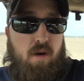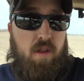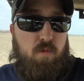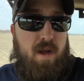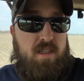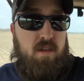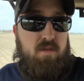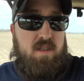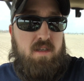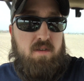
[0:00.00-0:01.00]
all the
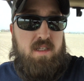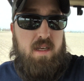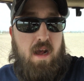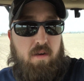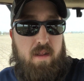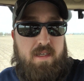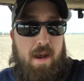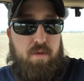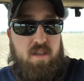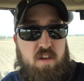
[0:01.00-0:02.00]
residue is still sitting out on
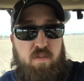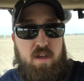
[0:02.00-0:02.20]
top of this